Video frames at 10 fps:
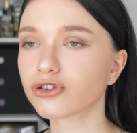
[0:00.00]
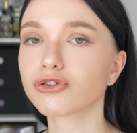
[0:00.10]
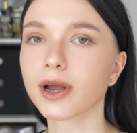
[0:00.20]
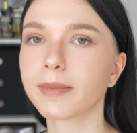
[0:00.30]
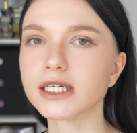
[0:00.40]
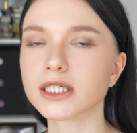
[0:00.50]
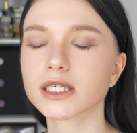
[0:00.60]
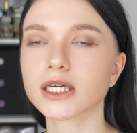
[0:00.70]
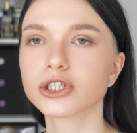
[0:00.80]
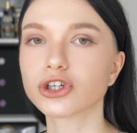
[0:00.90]
recommend it.
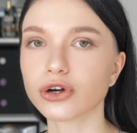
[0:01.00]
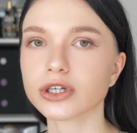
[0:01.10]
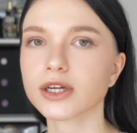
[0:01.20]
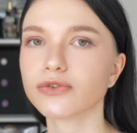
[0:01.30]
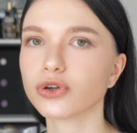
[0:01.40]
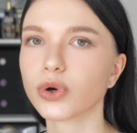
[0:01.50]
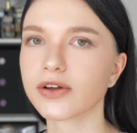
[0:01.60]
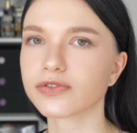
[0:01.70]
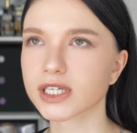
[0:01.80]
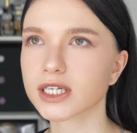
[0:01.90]
It's good. If you
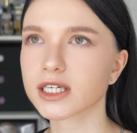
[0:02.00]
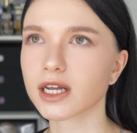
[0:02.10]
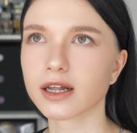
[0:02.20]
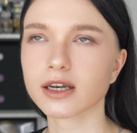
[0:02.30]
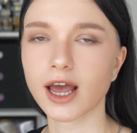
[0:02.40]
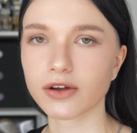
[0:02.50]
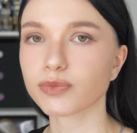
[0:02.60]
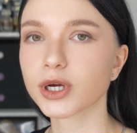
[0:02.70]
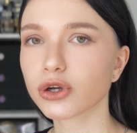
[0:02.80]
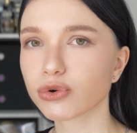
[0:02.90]
have seen it and have
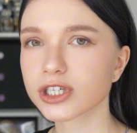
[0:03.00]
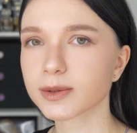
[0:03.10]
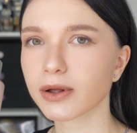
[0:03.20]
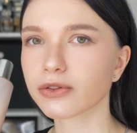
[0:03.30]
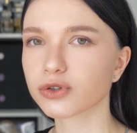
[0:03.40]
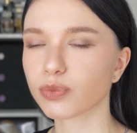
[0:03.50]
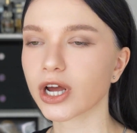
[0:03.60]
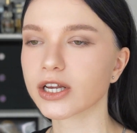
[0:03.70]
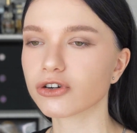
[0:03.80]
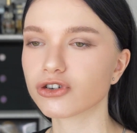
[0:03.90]
been curious about this
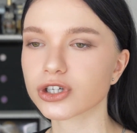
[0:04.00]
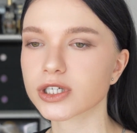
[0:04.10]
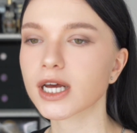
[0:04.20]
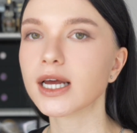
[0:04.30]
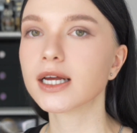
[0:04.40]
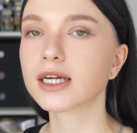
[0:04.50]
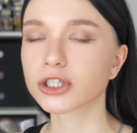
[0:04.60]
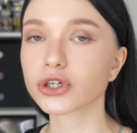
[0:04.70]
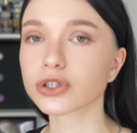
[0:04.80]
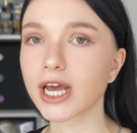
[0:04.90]
brand, just
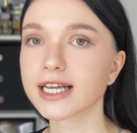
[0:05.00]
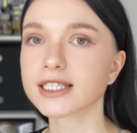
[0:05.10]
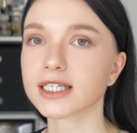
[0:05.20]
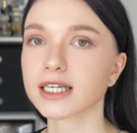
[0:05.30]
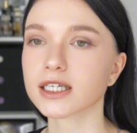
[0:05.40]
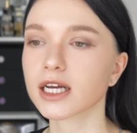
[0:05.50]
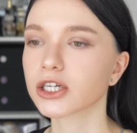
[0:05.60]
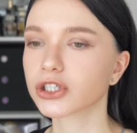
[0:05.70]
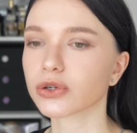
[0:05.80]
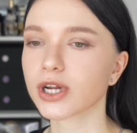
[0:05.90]
don't hesitate.
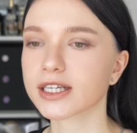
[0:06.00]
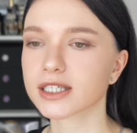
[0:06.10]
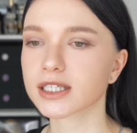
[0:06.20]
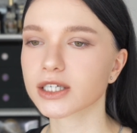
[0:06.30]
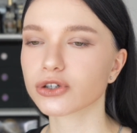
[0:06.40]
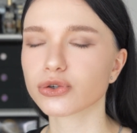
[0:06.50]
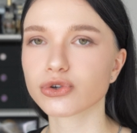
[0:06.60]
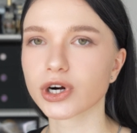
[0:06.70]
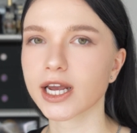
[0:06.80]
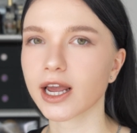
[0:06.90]
Don't hesitate to
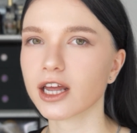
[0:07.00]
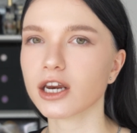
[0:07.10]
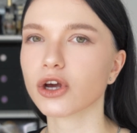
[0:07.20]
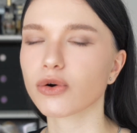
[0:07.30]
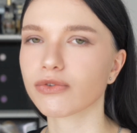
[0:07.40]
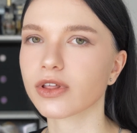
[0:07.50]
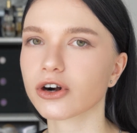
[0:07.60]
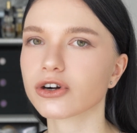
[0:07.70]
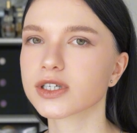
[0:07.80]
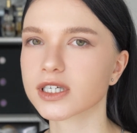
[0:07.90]
try any of
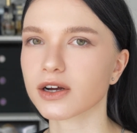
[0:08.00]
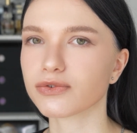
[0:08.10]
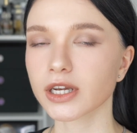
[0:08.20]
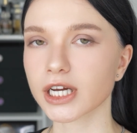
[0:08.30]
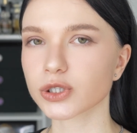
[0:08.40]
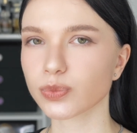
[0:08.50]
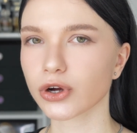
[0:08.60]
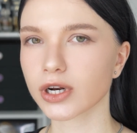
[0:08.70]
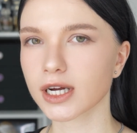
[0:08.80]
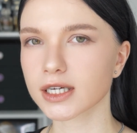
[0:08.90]
their stuff. Next
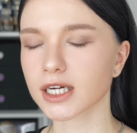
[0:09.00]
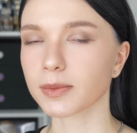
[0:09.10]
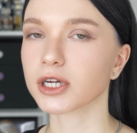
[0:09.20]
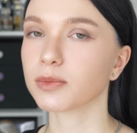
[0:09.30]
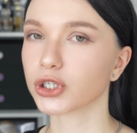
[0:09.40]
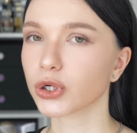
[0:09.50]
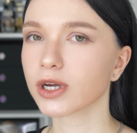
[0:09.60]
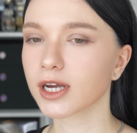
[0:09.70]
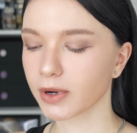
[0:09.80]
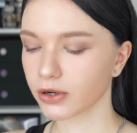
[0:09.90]
product I'm going to be
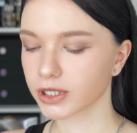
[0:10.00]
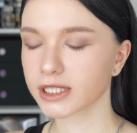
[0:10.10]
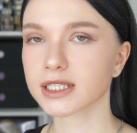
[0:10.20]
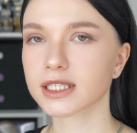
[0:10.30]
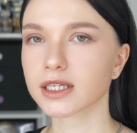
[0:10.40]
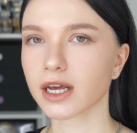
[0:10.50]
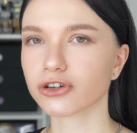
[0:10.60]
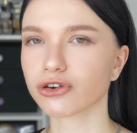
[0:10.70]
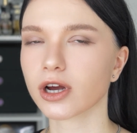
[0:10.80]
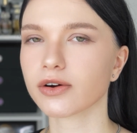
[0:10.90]
talking about is this
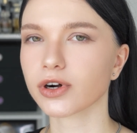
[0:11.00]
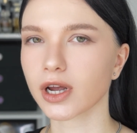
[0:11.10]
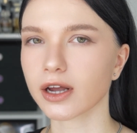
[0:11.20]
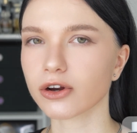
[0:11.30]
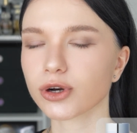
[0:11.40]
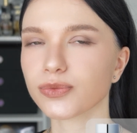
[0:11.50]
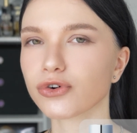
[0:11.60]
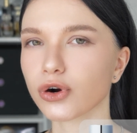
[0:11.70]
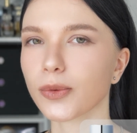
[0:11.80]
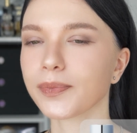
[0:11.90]
Age Recovery Eye Cream
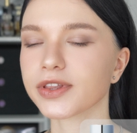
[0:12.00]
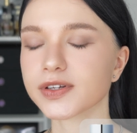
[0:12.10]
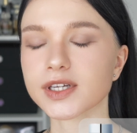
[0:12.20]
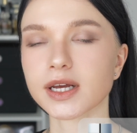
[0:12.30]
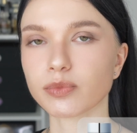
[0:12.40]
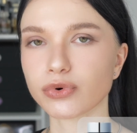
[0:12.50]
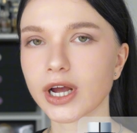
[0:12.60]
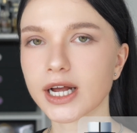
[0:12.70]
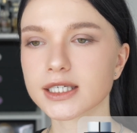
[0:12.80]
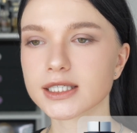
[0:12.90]
from the same
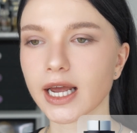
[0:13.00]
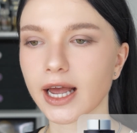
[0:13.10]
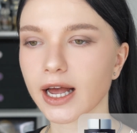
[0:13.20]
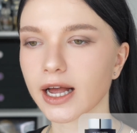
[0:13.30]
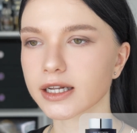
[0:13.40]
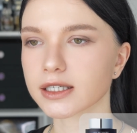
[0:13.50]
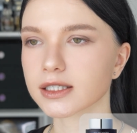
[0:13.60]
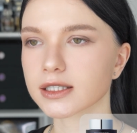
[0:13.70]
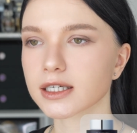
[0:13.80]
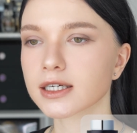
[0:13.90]
brand,
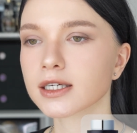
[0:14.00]
and